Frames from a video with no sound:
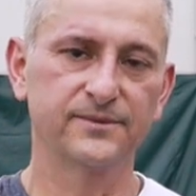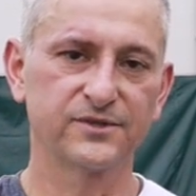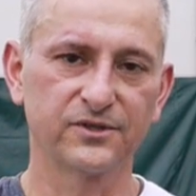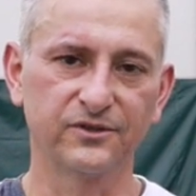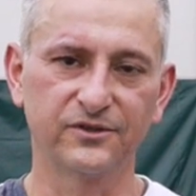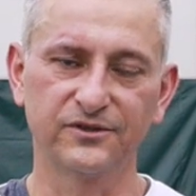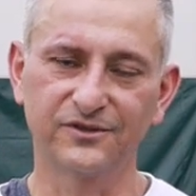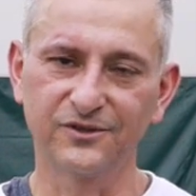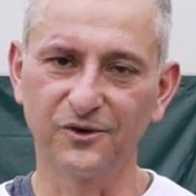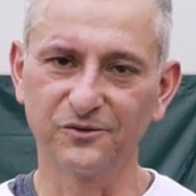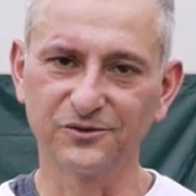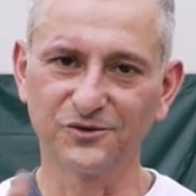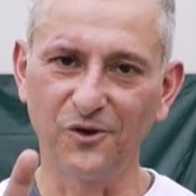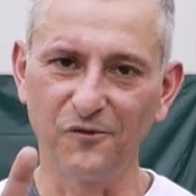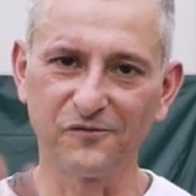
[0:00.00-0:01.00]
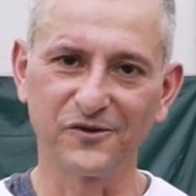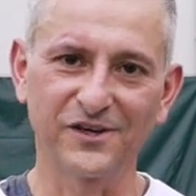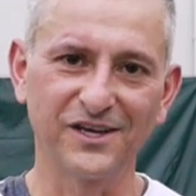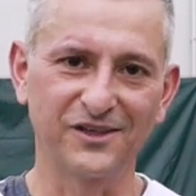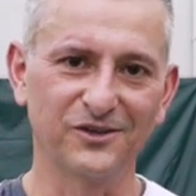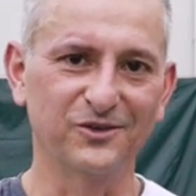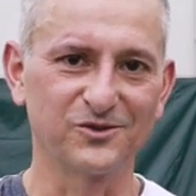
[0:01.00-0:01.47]
So don't
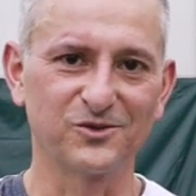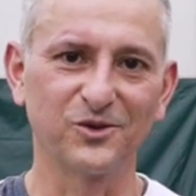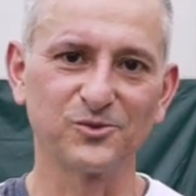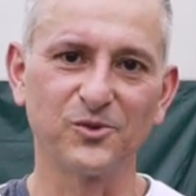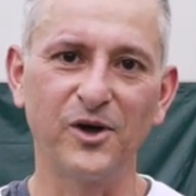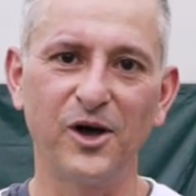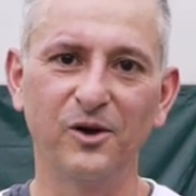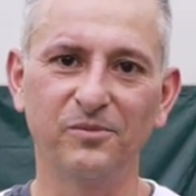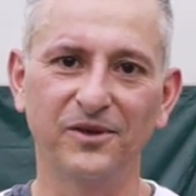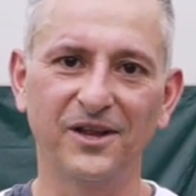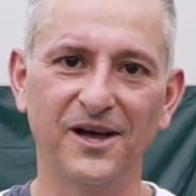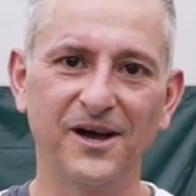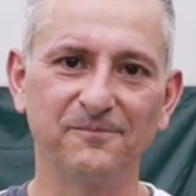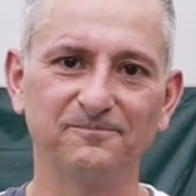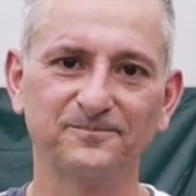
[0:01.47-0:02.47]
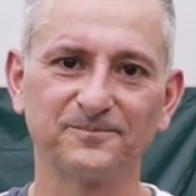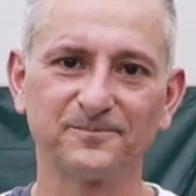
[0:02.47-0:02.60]
forget those. Those will help a lot.